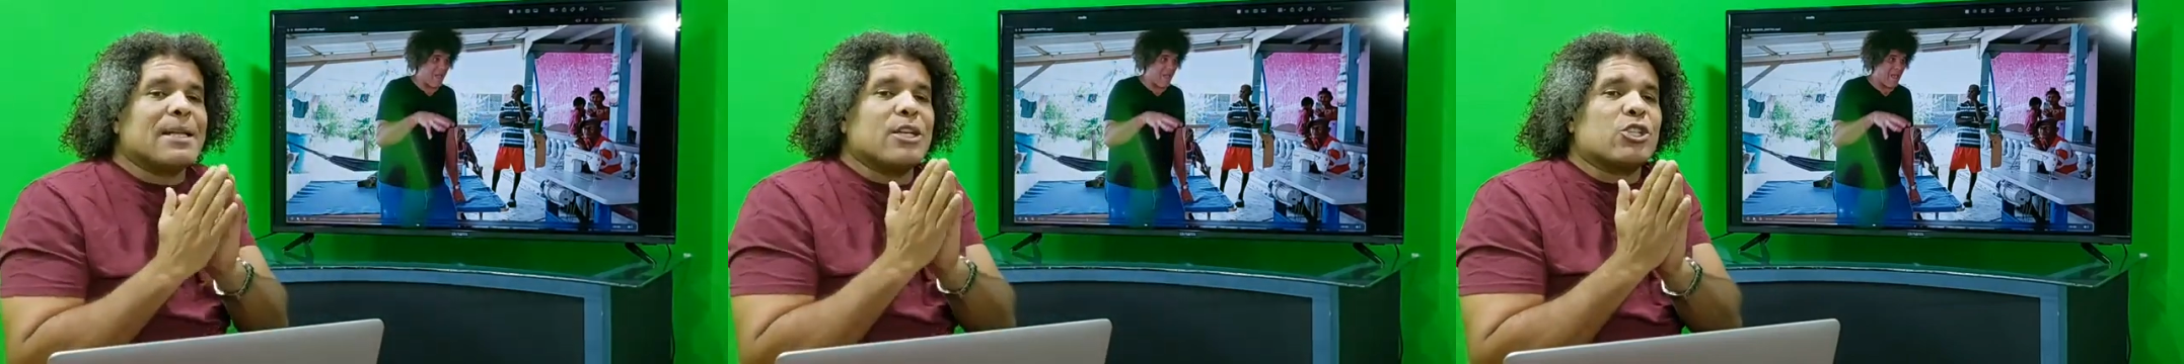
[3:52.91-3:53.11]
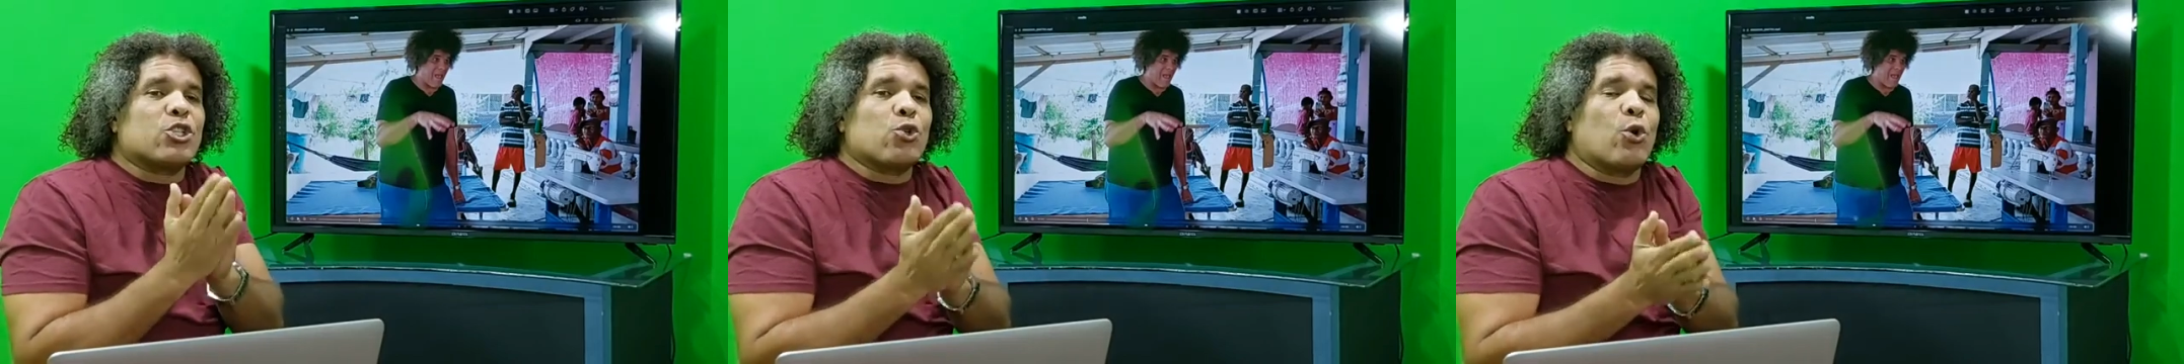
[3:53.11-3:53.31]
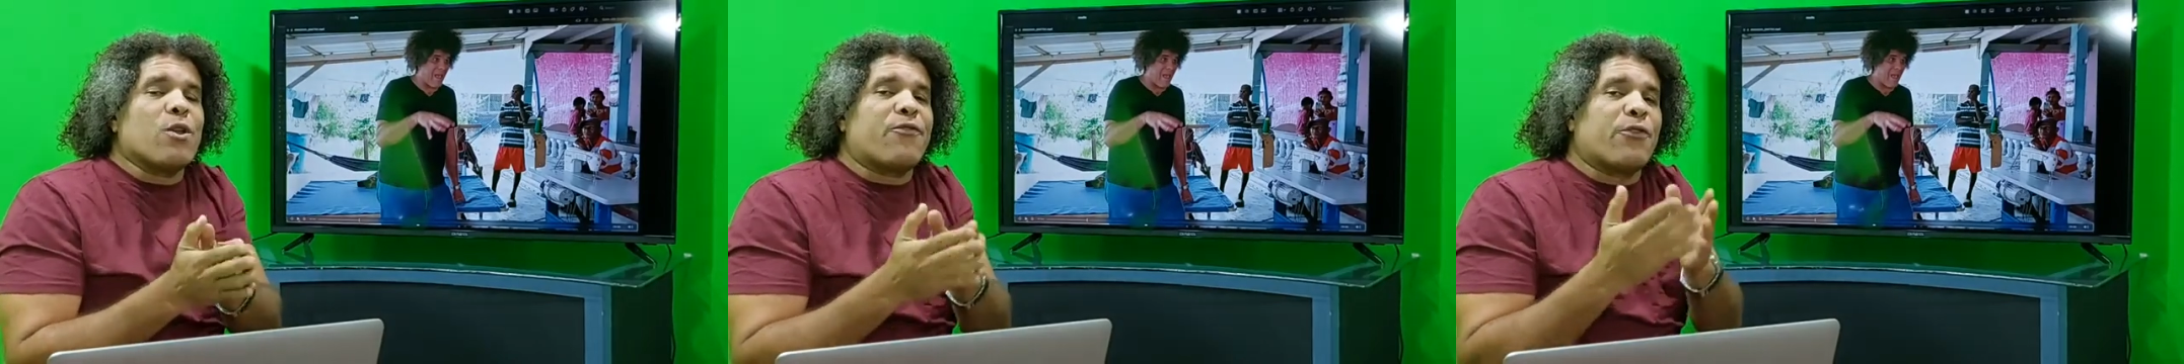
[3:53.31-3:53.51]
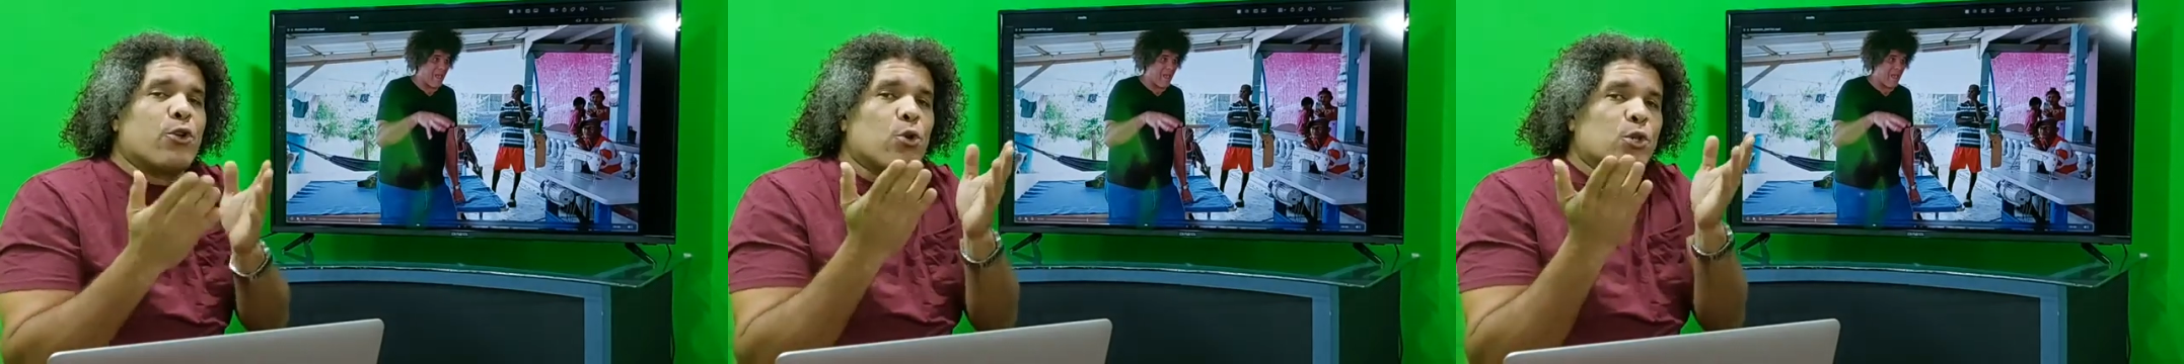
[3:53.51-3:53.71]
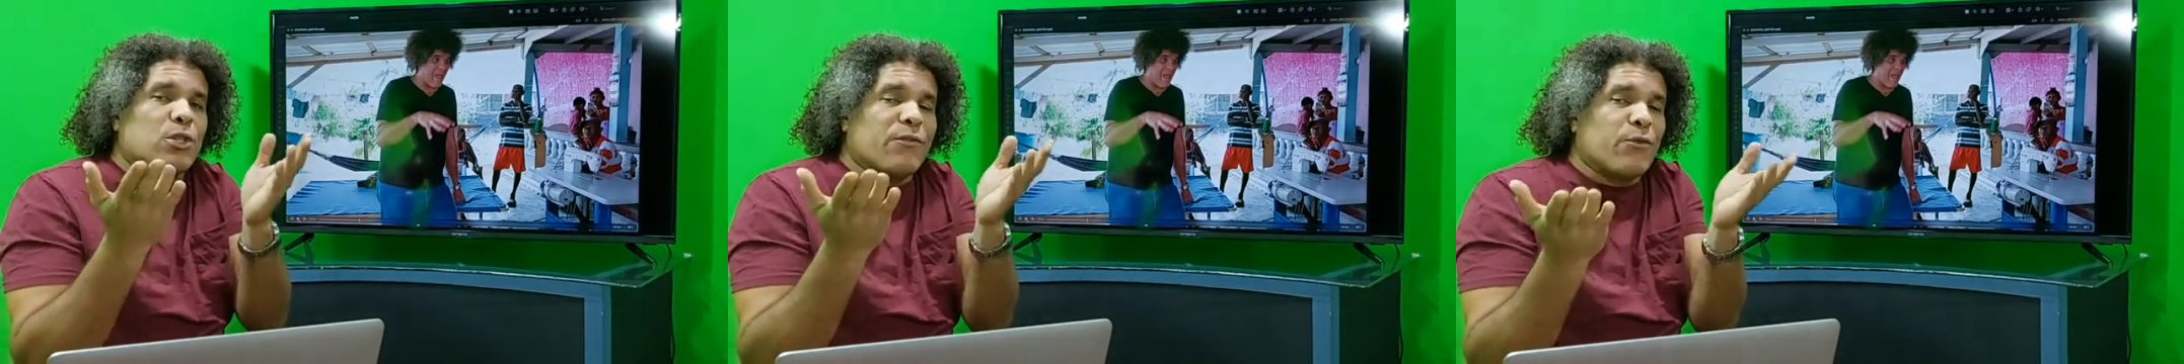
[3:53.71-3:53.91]
the story for
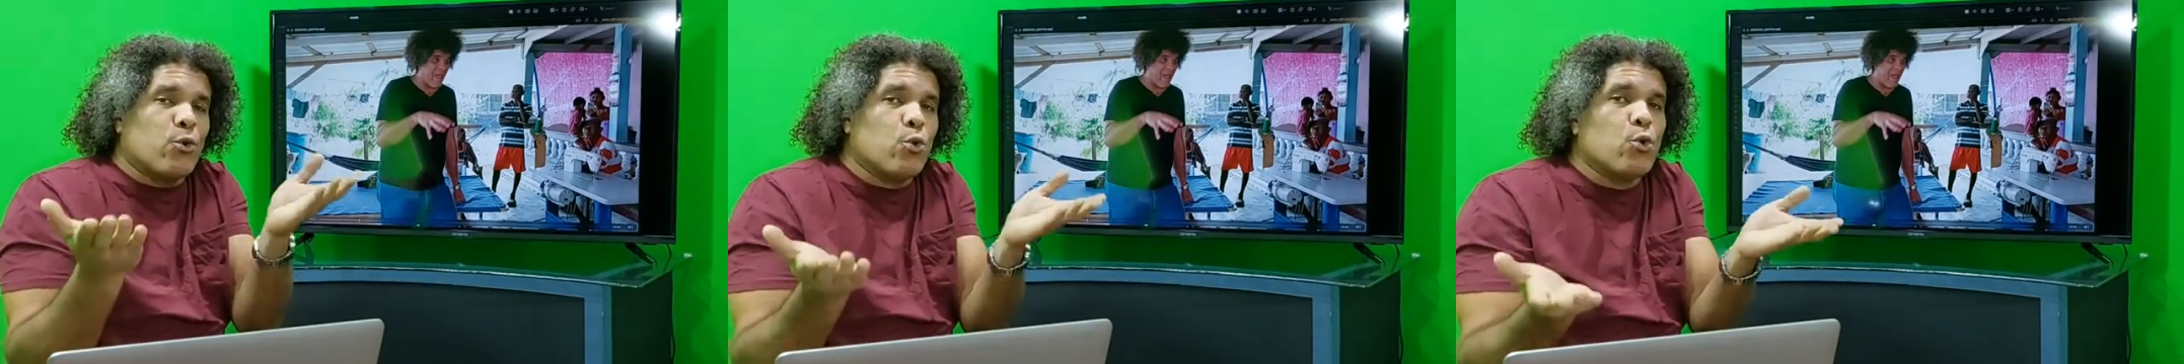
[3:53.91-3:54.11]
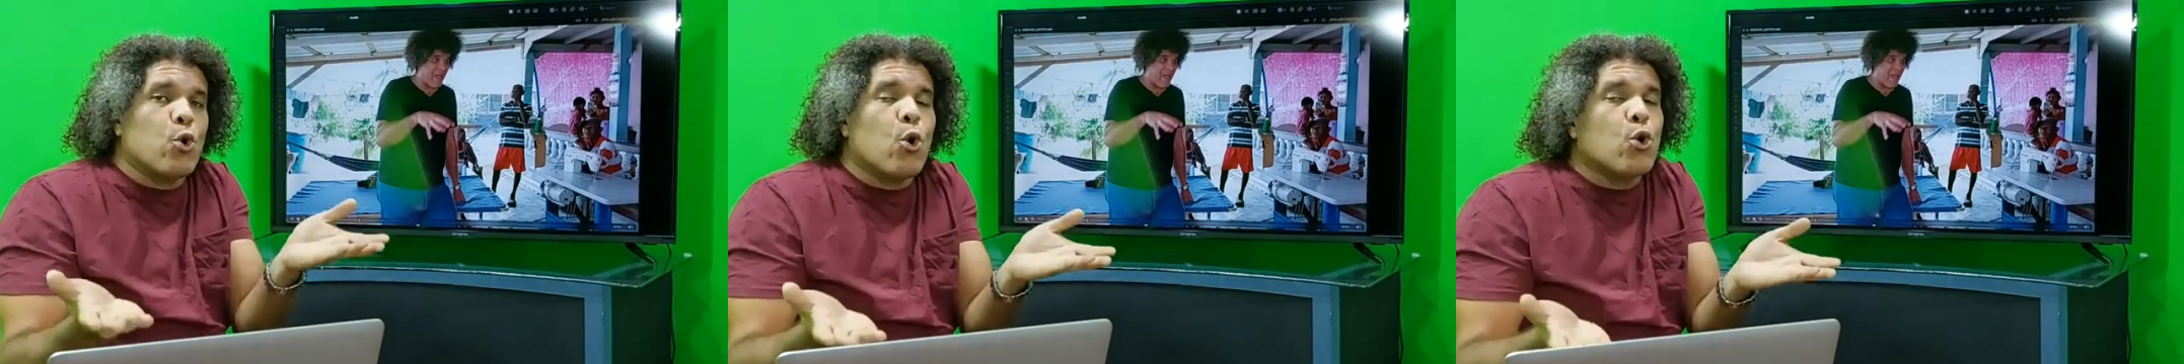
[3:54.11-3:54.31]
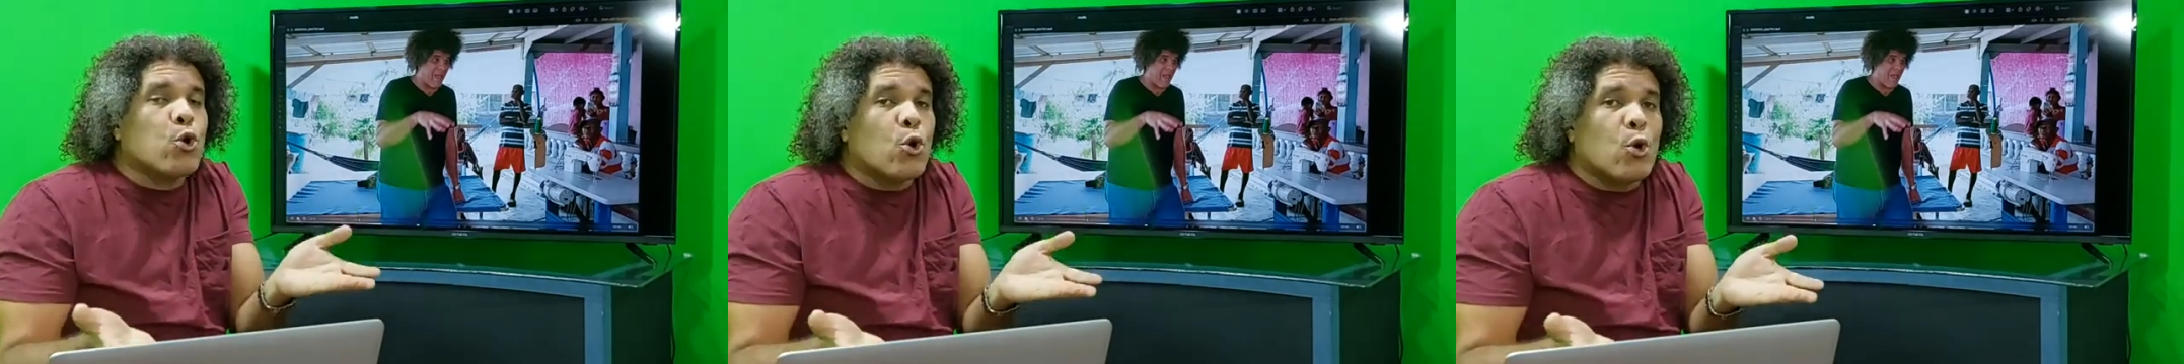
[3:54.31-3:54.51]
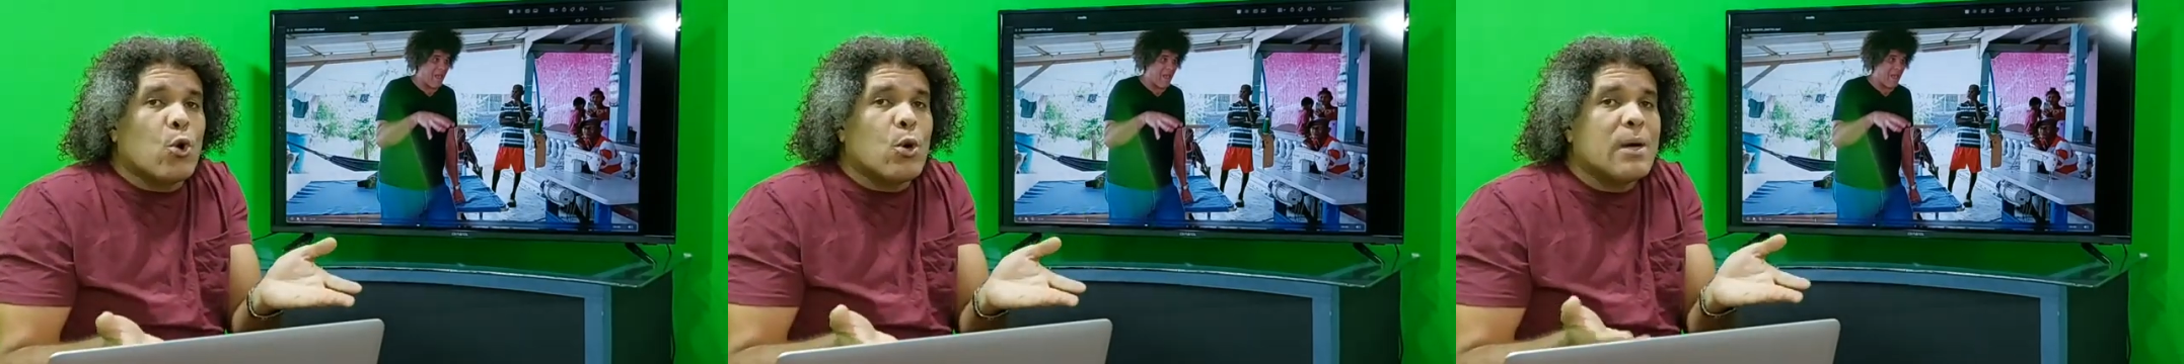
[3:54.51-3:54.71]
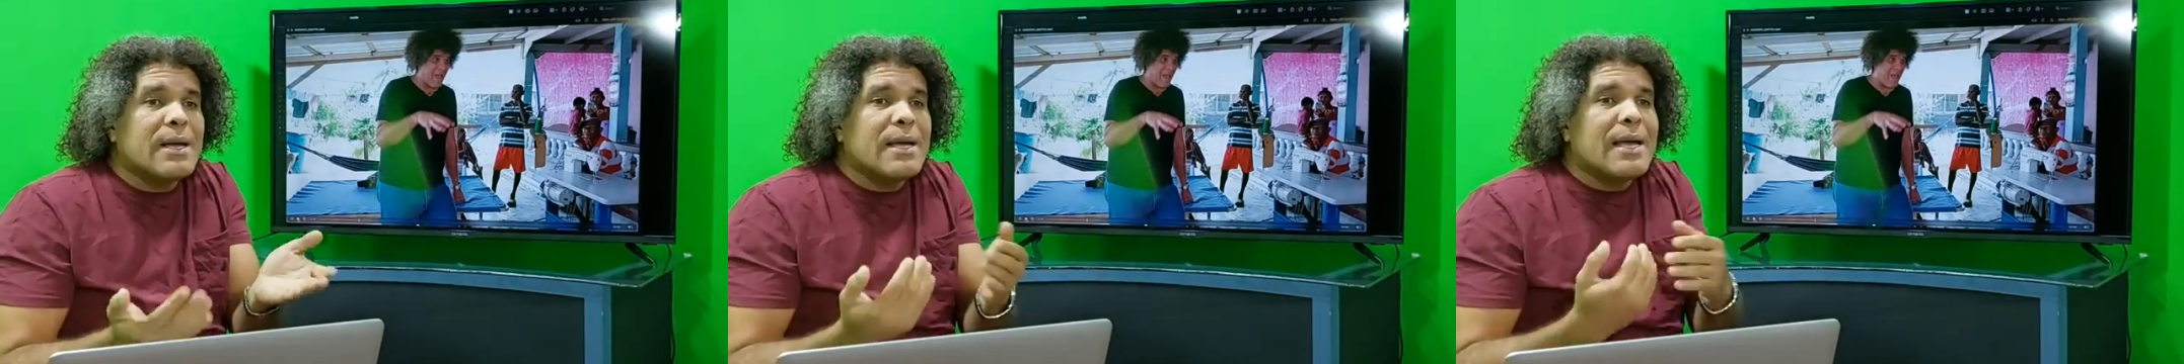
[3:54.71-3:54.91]
those of you who don't
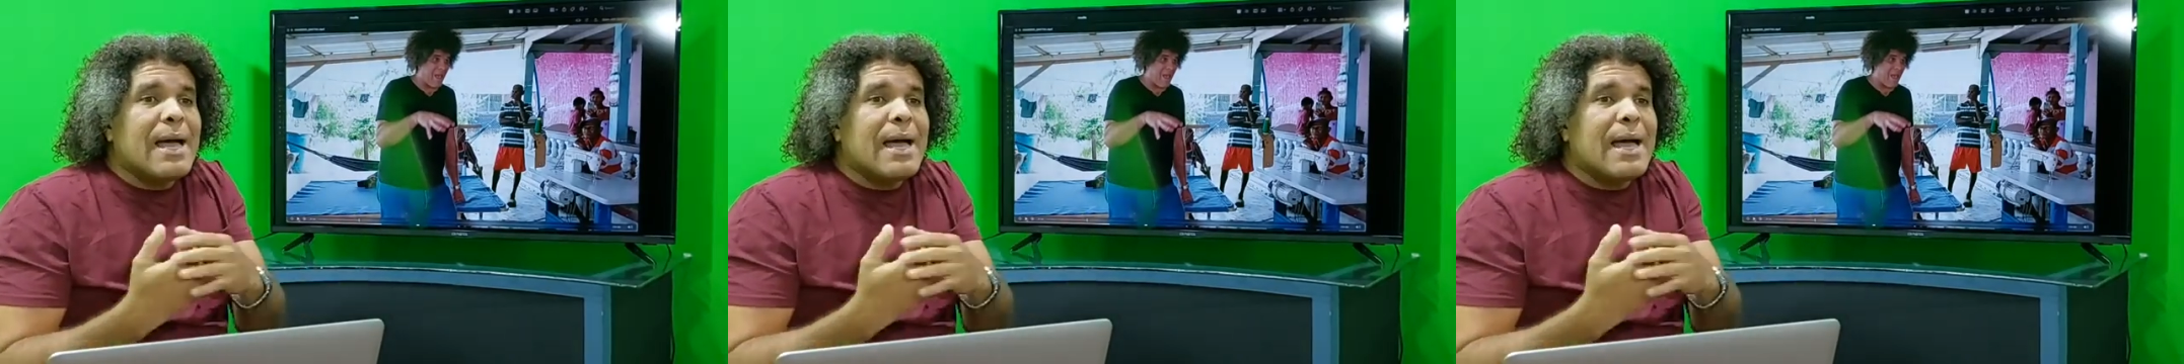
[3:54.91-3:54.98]
know